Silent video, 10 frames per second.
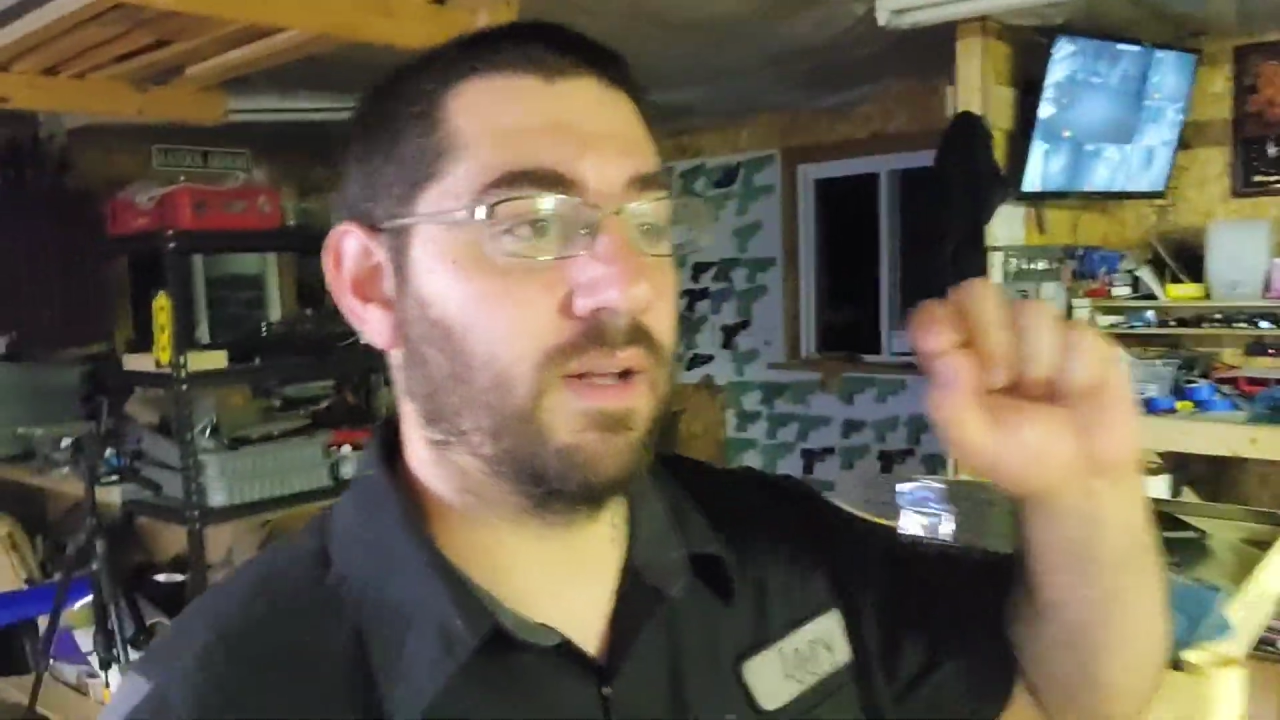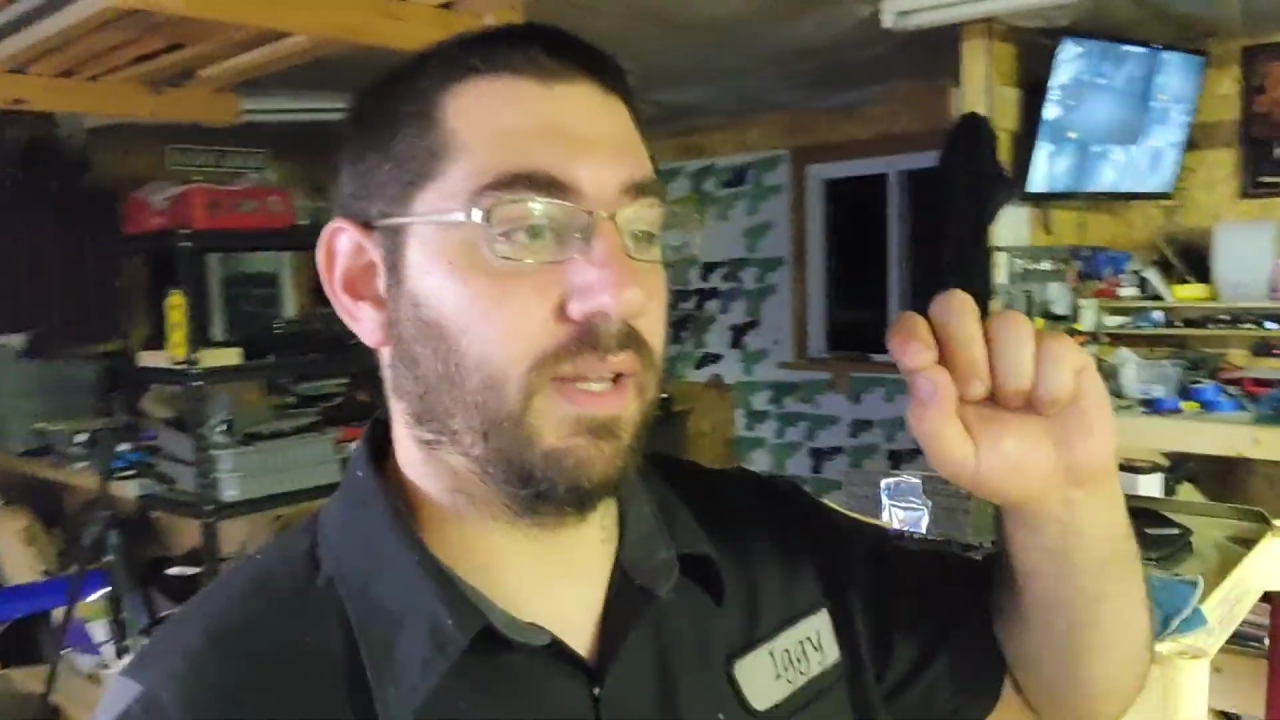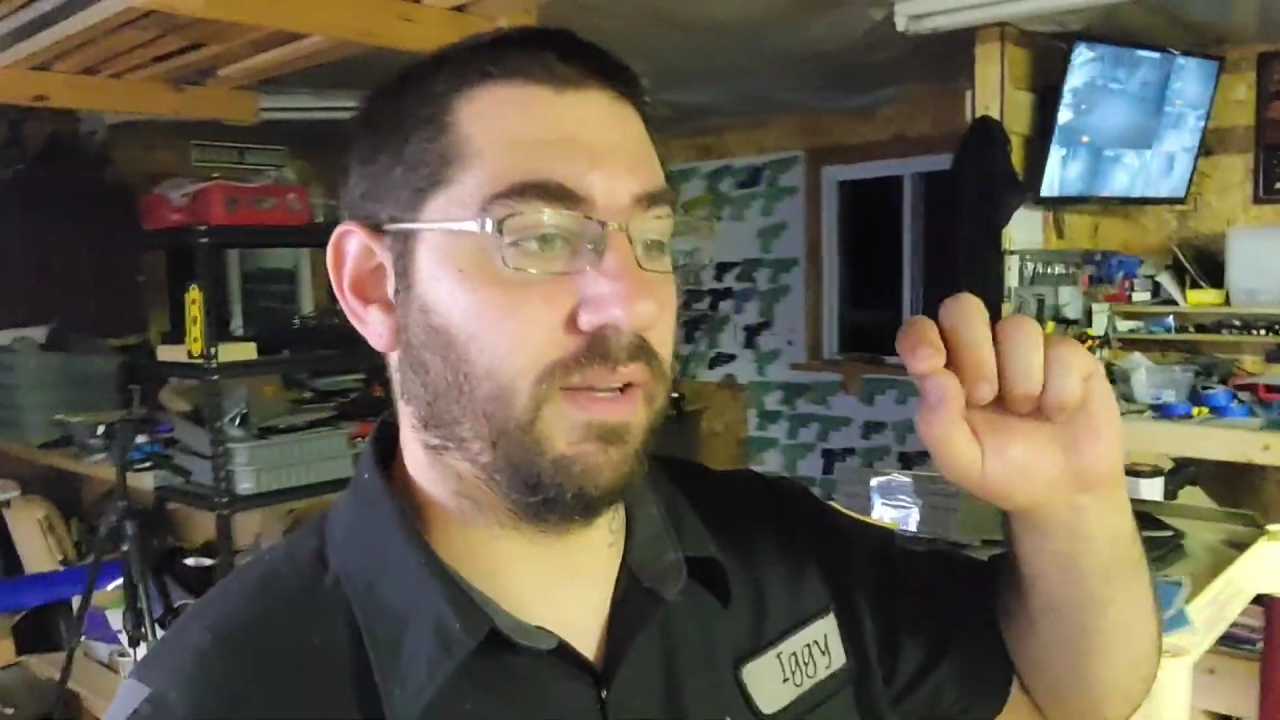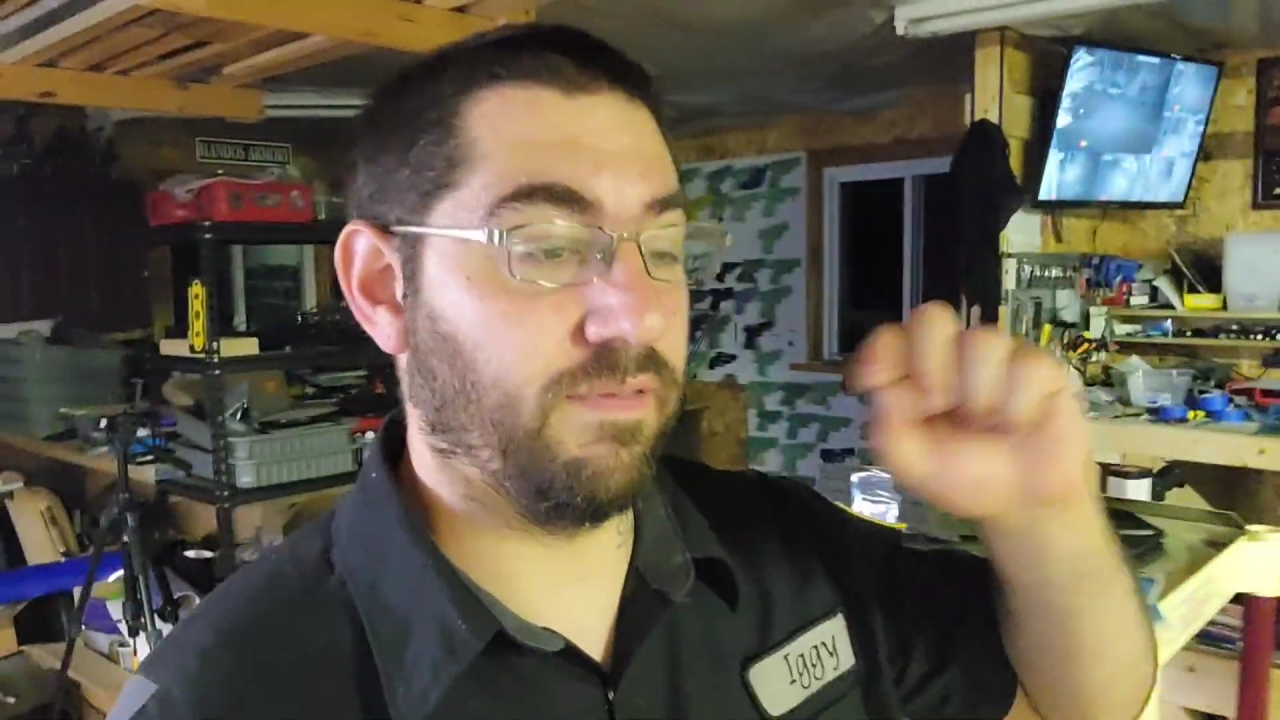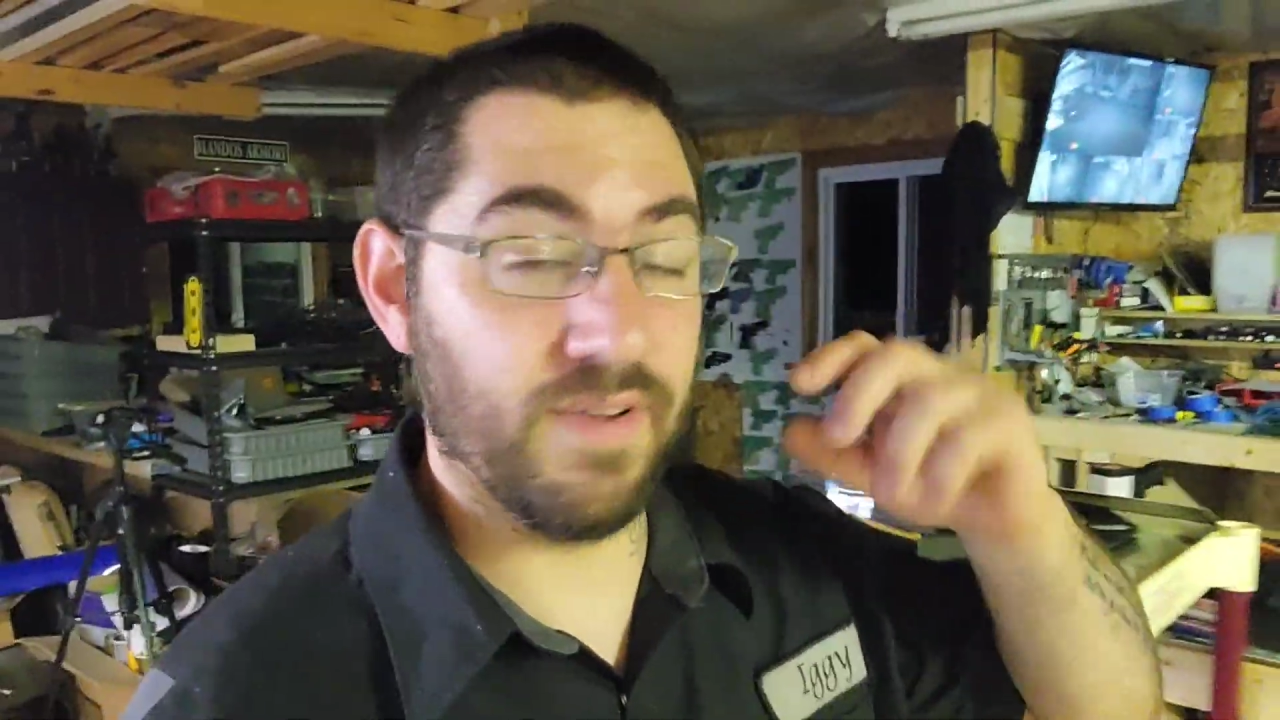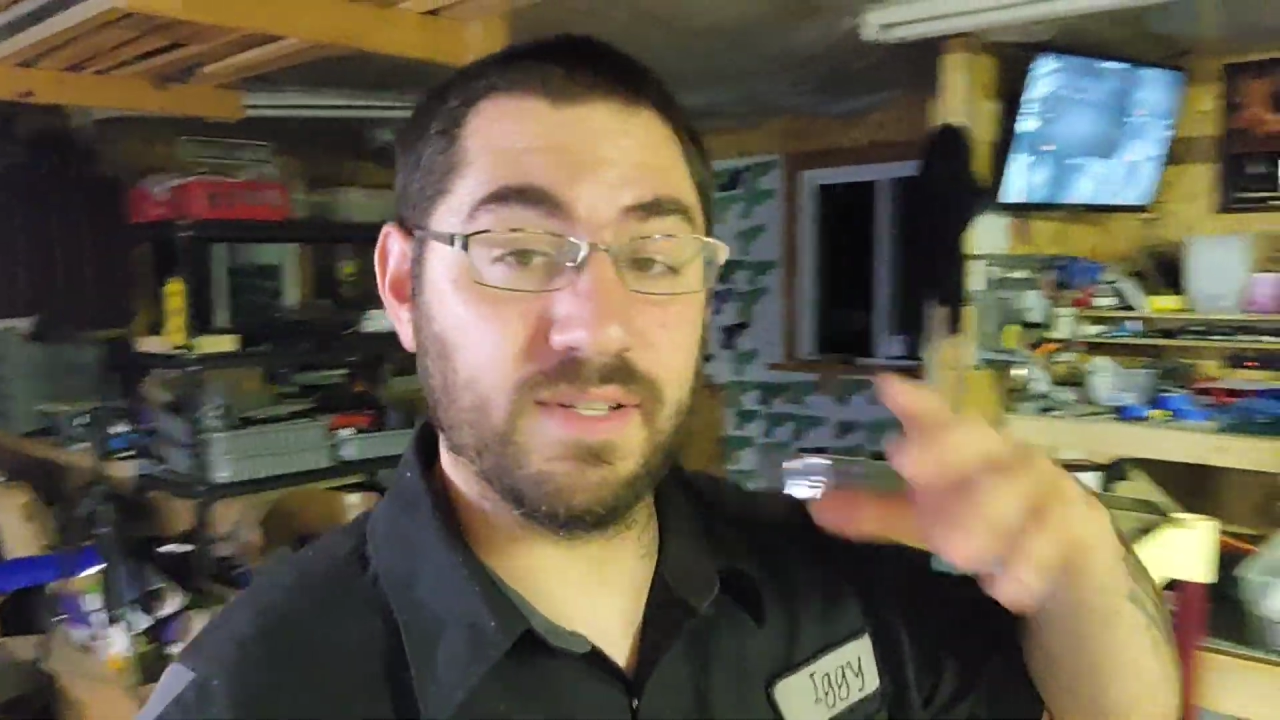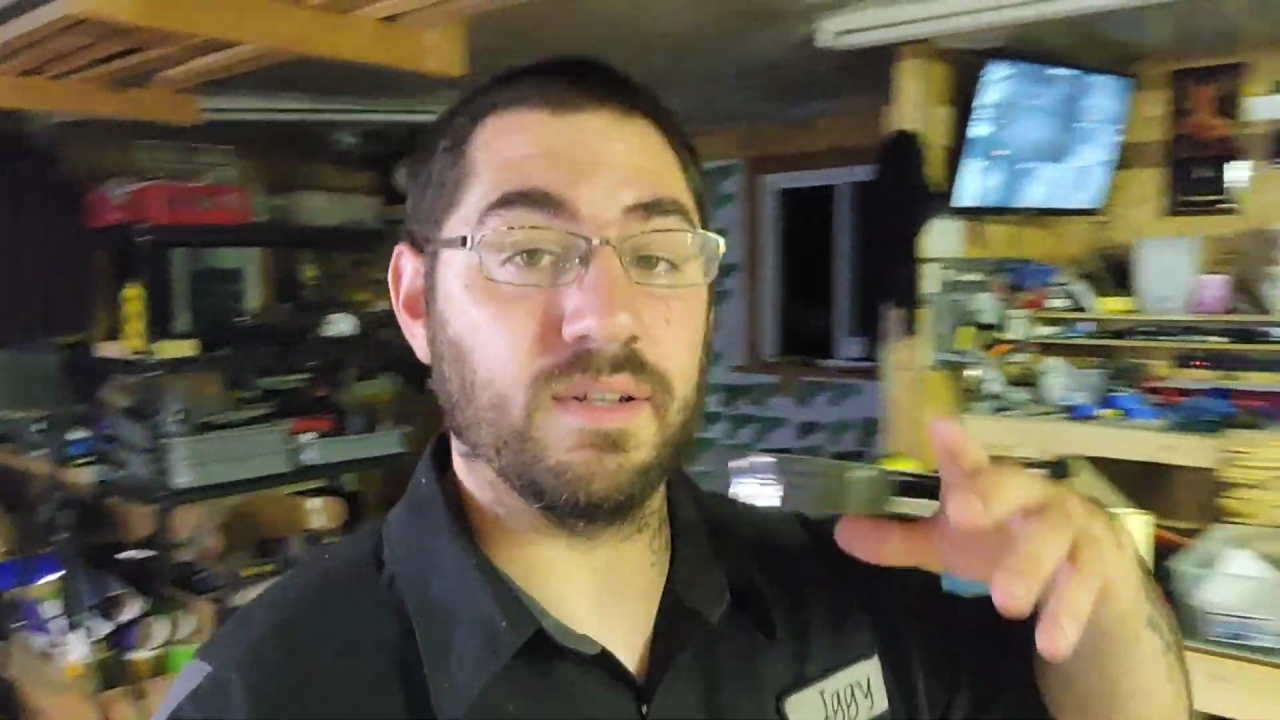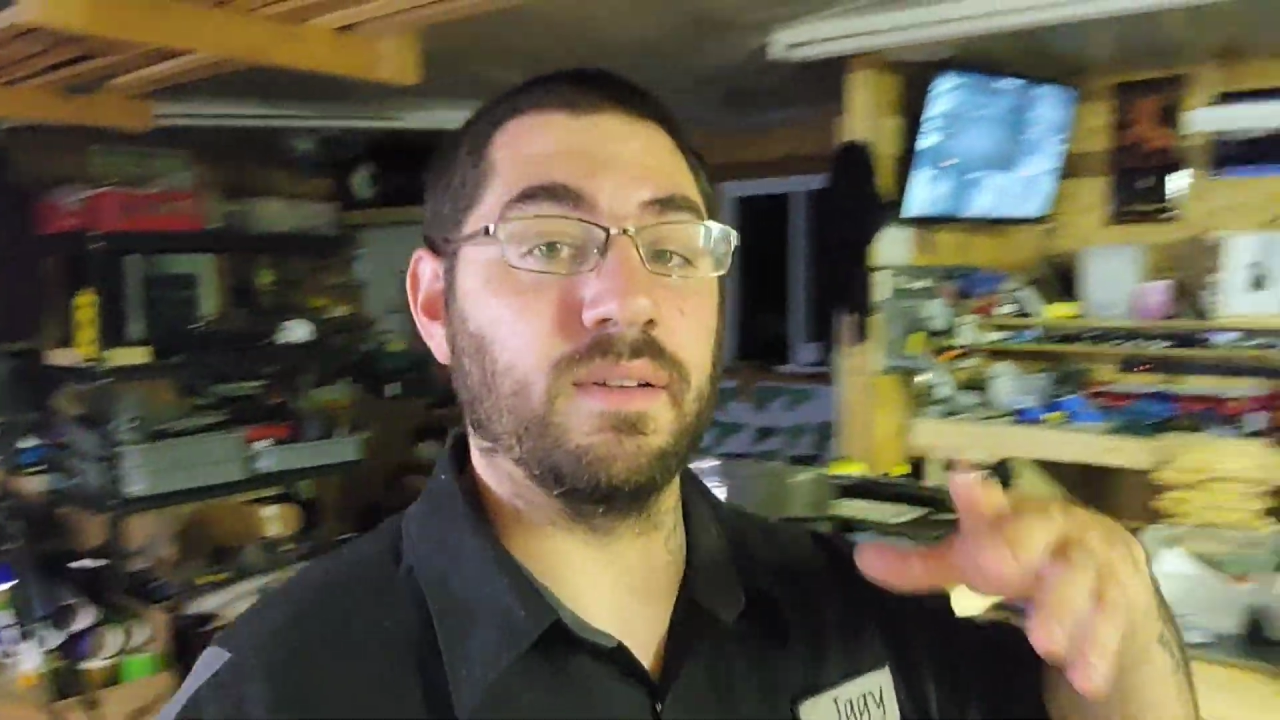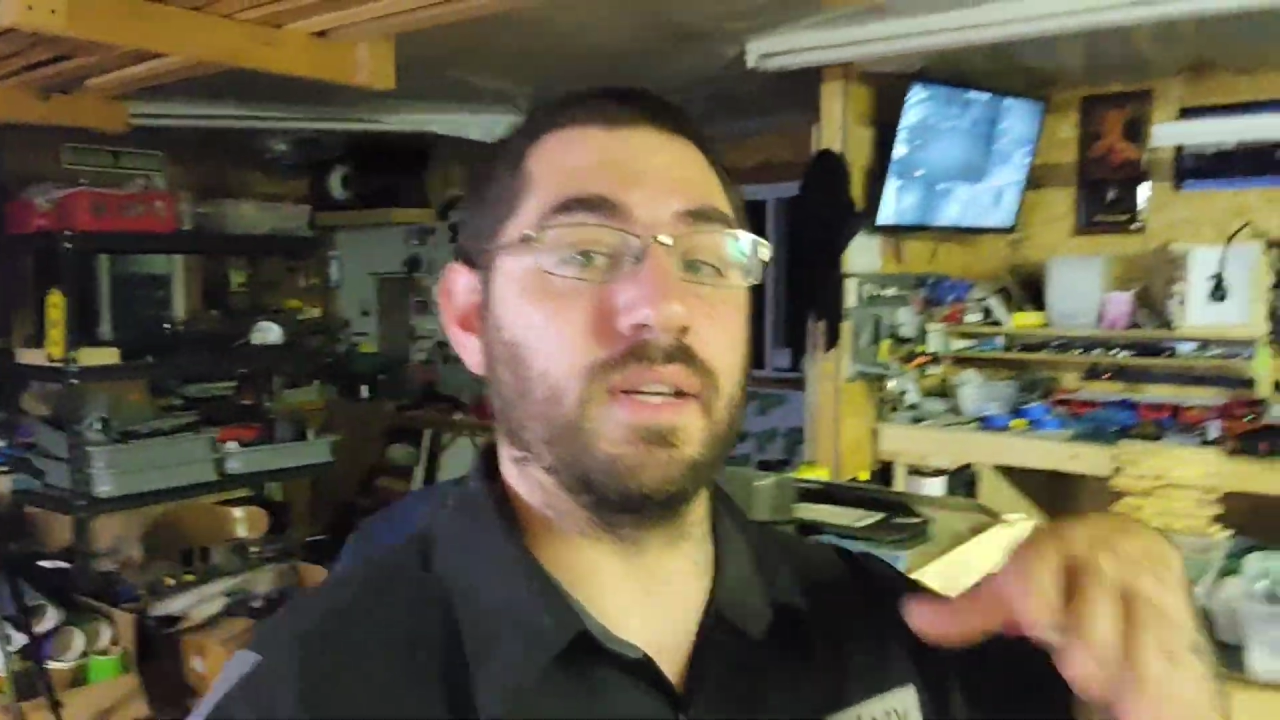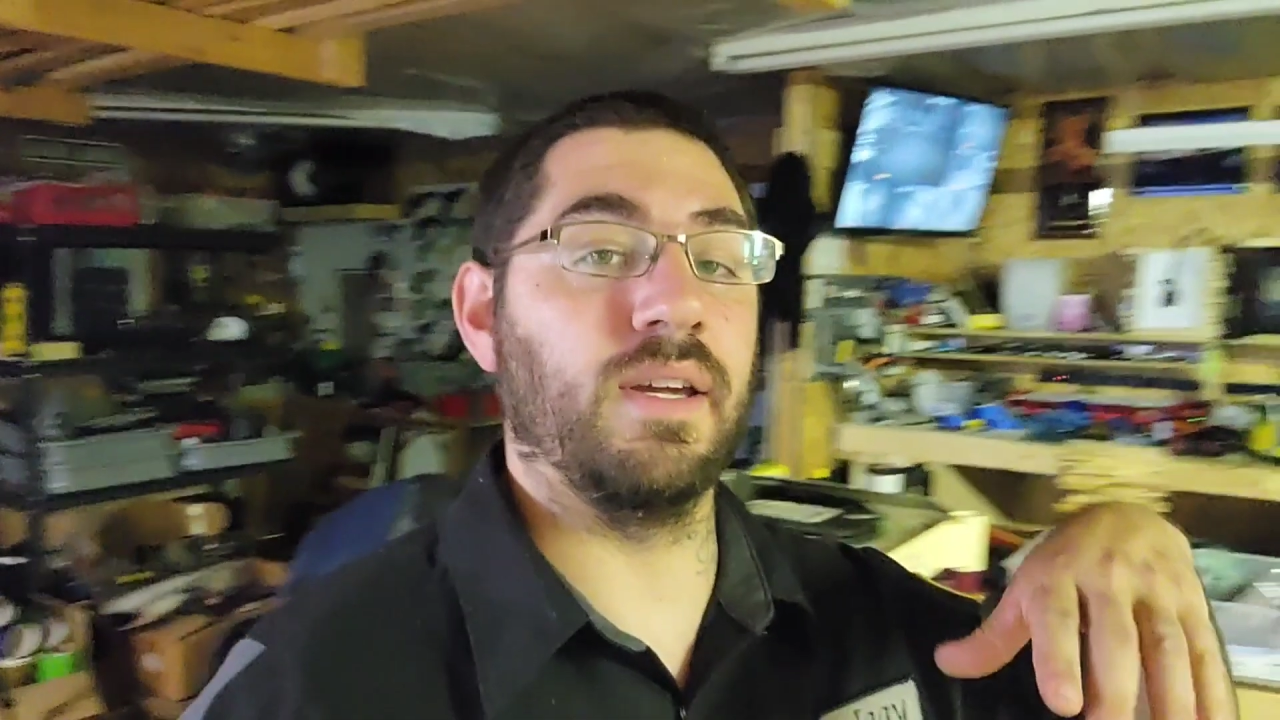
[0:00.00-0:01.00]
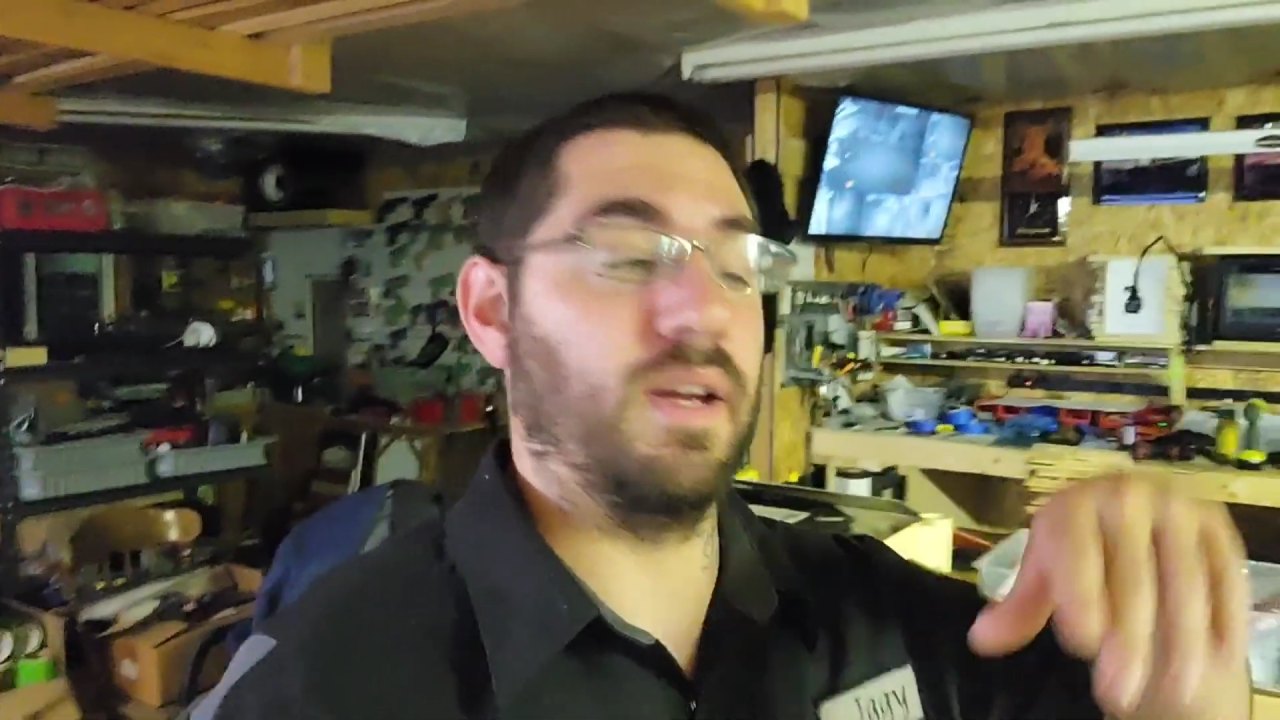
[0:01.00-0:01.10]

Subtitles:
Like physically